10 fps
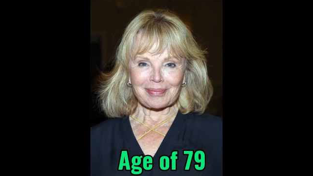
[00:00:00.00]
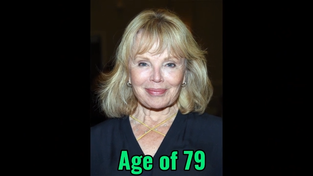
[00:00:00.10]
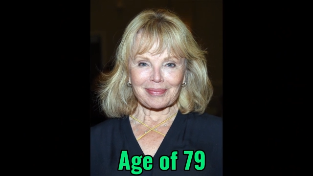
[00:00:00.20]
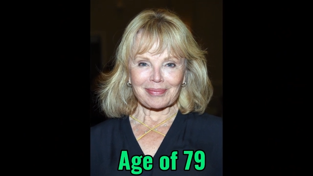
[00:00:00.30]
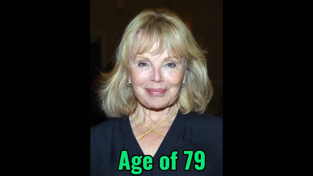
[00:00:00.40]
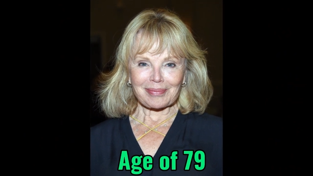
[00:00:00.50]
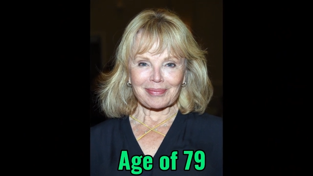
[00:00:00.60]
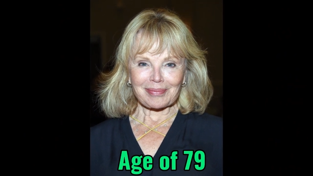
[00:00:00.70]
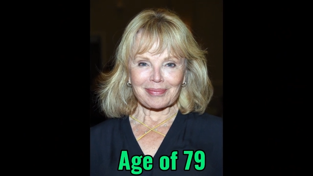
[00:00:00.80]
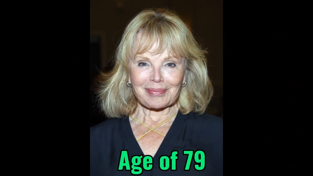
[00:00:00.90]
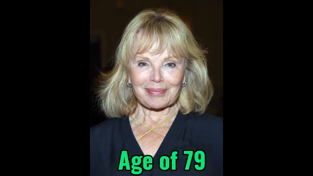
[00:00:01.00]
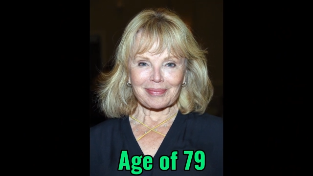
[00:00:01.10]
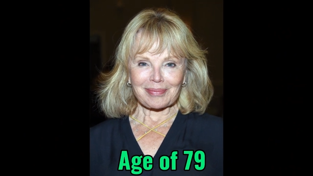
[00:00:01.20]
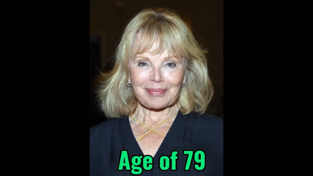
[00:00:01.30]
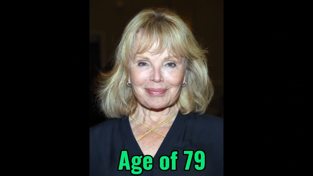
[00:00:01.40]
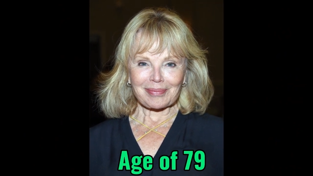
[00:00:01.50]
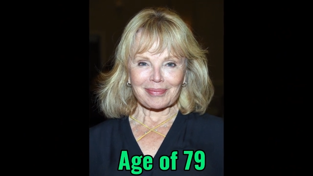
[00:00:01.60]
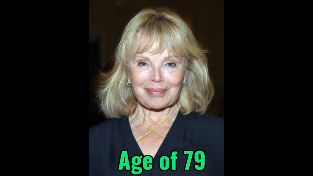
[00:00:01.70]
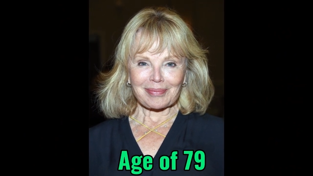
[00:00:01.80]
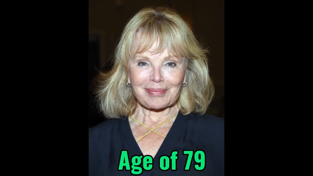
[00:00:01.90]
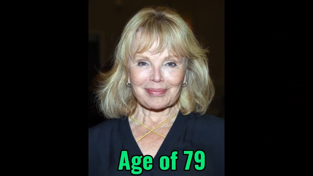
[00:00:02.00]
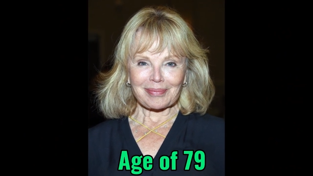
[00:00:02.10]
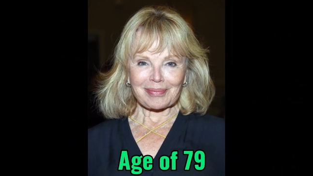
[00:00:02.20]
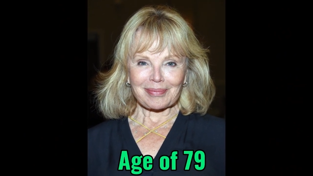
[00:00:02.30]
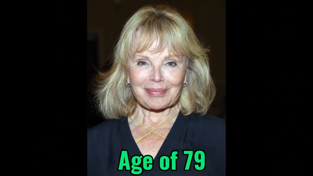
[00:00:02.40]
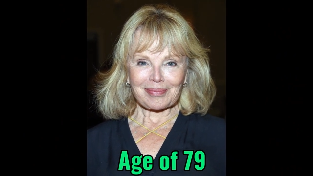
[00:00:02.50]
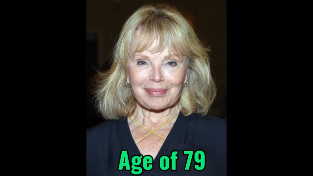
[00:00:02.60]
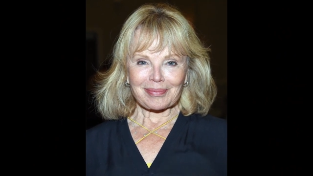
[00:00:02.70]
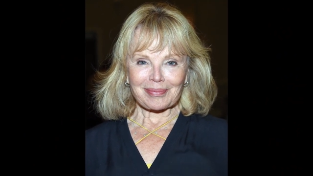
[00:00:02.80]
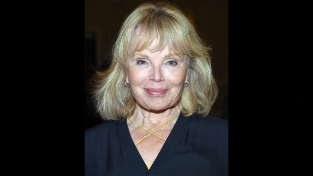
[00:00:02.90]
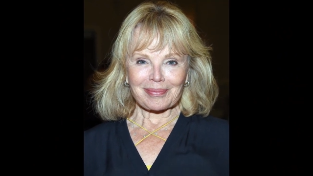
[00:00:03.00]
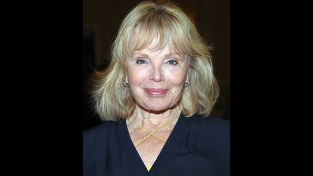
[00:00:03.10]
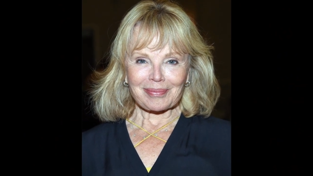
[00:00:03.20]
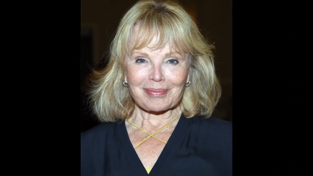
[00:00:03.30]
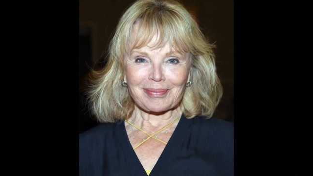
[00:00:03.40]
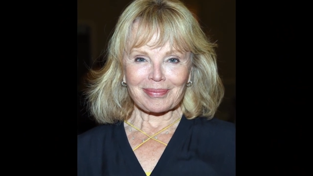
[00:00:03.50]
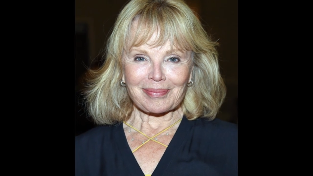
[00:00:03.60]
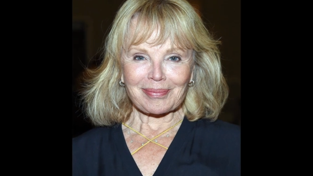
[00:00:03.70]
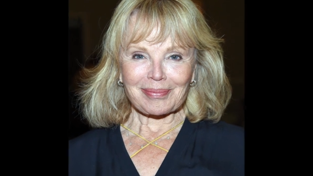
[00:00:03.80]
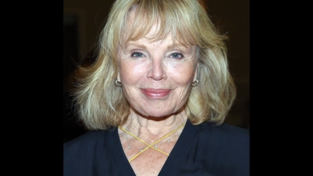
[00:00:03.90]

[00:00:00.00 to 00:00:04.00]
No one is speaking in this clip.